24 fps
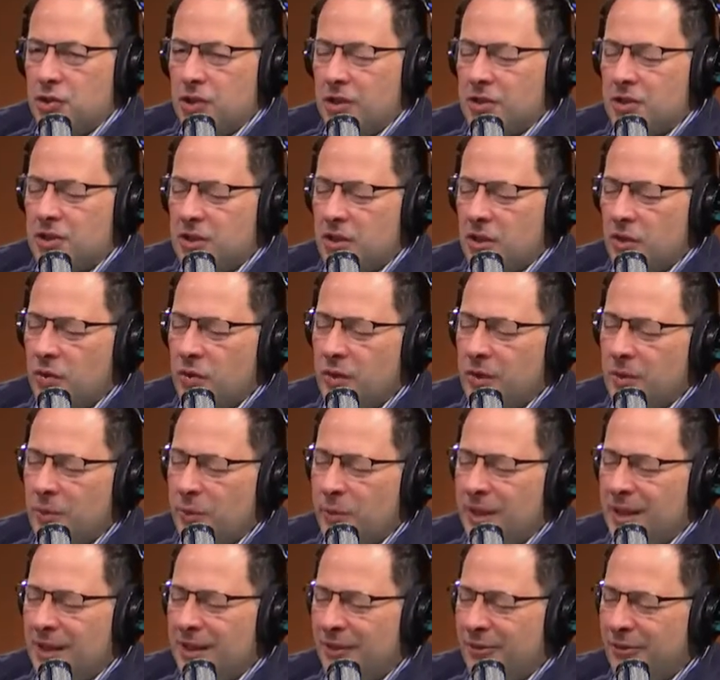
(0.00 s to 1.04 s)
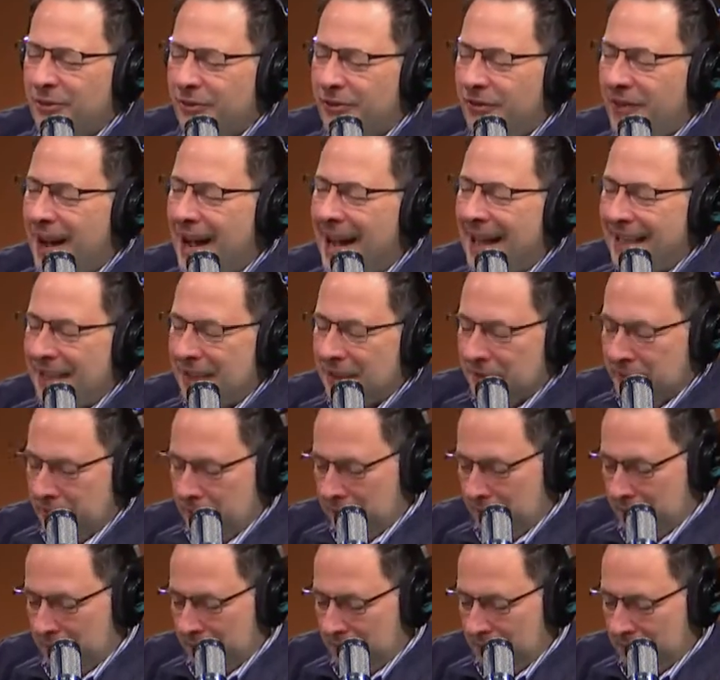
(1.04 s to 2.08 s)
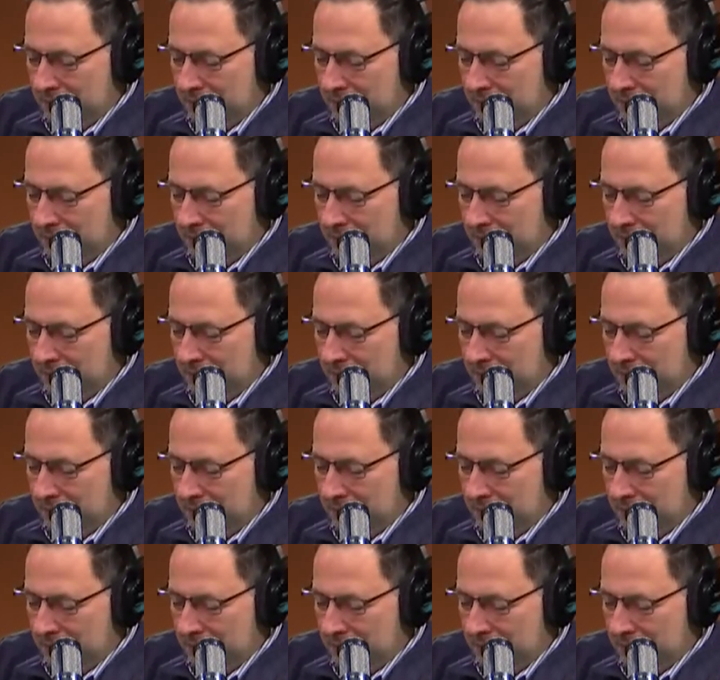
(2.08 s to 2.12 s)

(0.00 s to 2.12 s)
just so that we could finally